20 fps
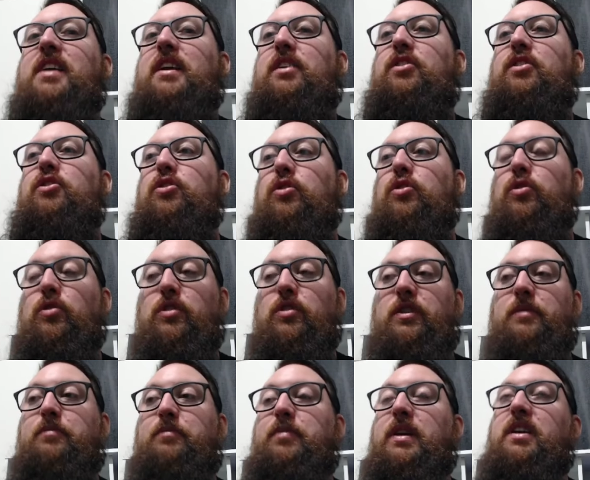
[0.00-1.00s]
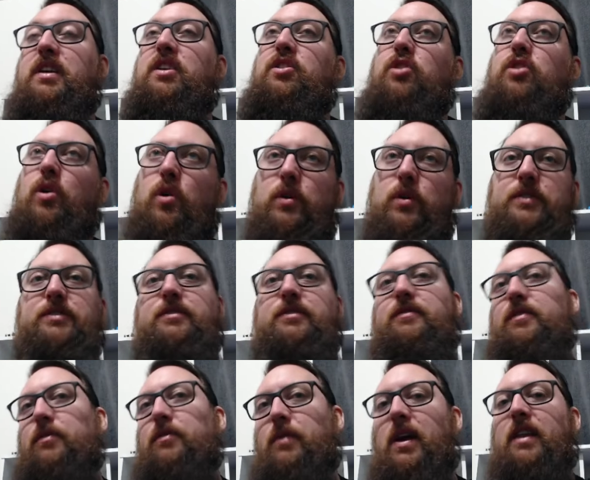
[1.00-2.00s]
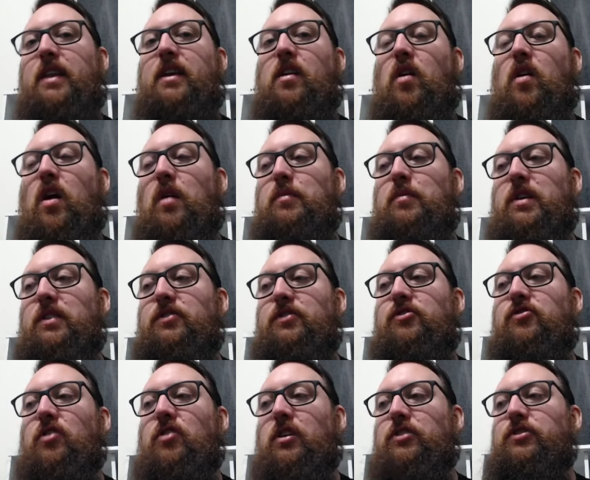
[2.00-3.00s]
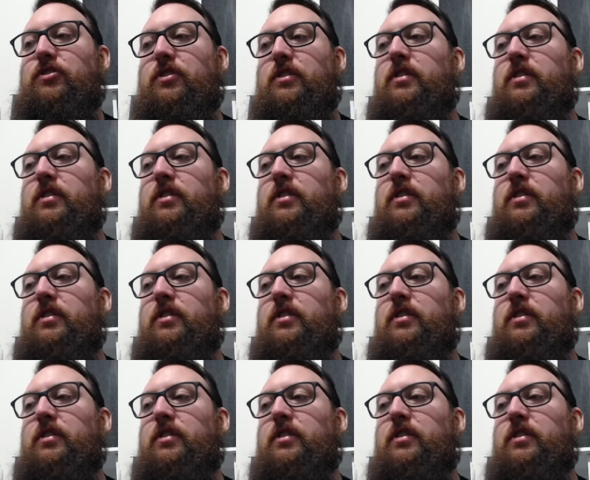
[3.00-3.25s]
could because of the way their army is structured.